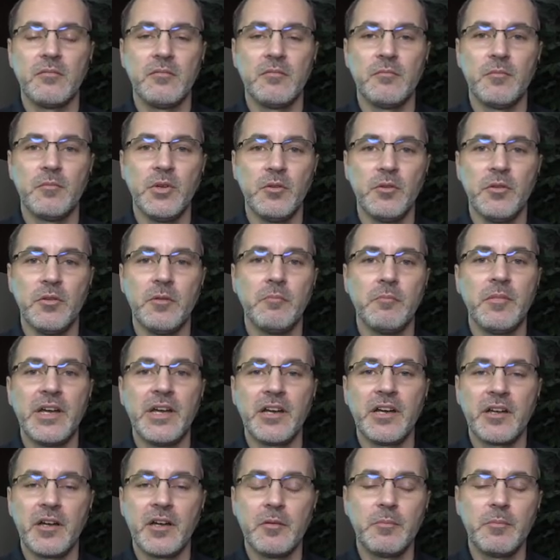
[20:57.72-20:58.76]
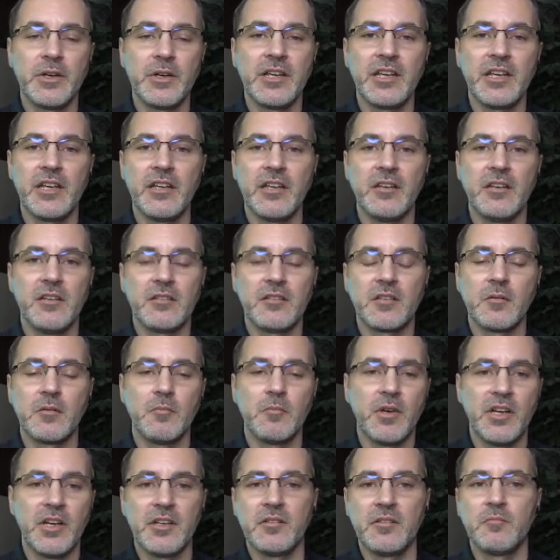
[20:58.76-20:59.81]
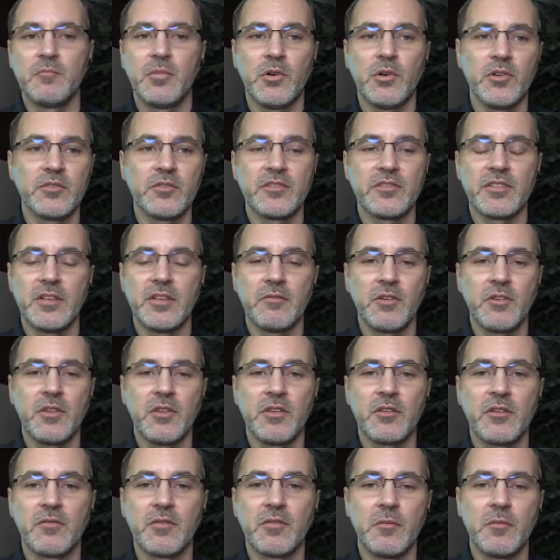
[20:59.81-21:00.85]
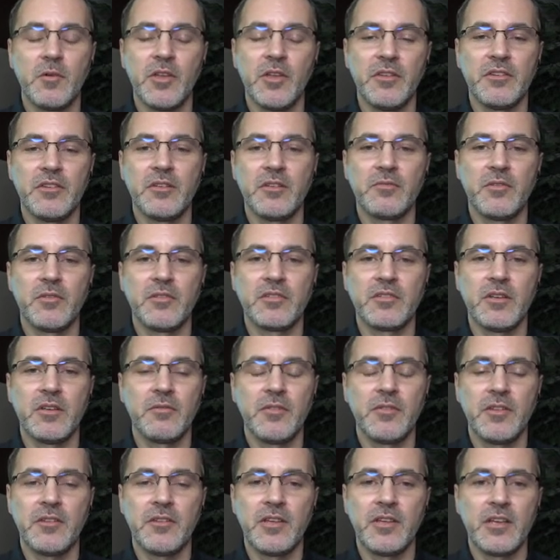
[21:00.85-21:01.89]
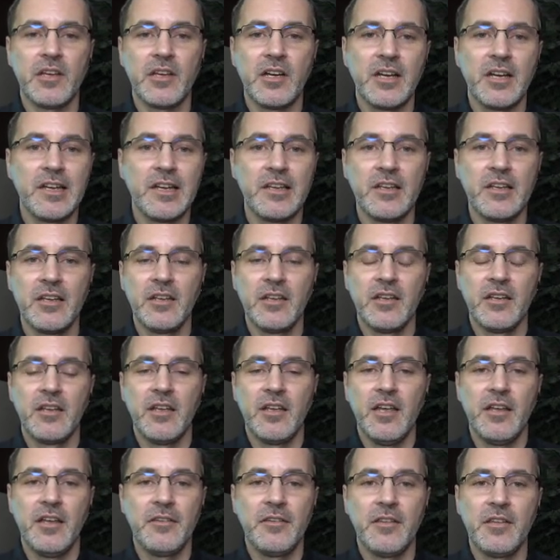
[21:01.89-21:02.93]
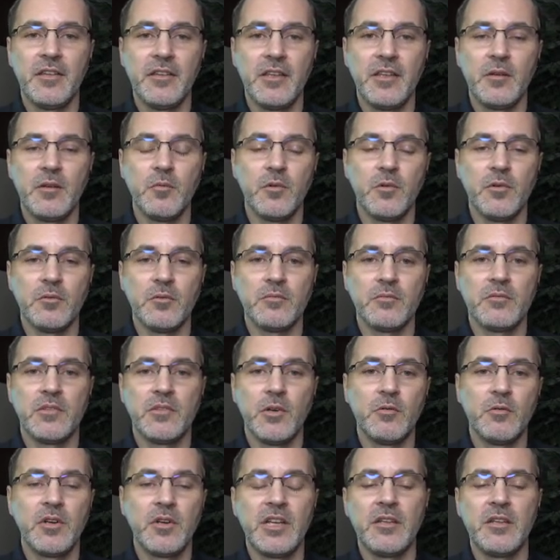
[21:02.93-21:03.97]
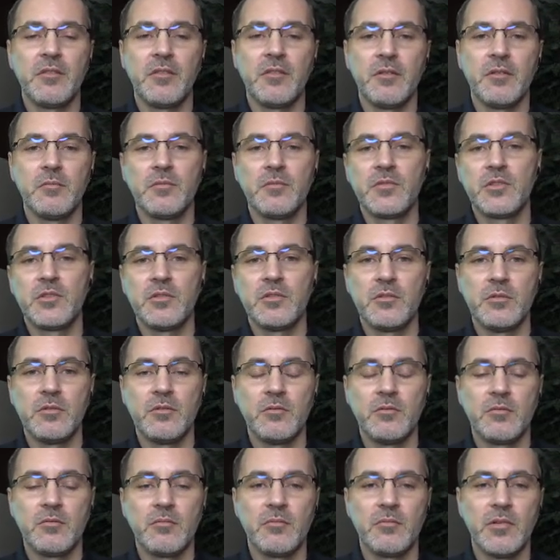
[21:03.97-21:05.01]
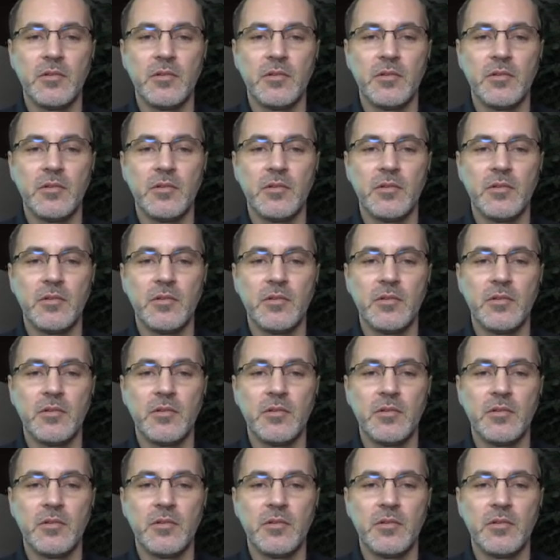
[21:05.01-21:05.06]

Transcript: build them back up again and combine parts and everything from all the different stuff that they got, and then they will donate them to